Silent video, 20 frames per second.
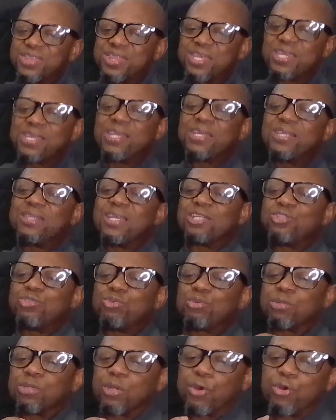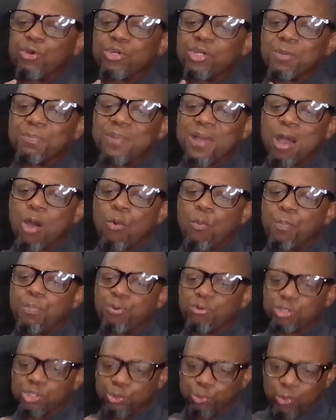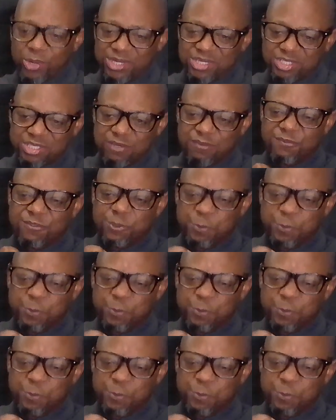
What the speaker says: thing that you learned about persuasive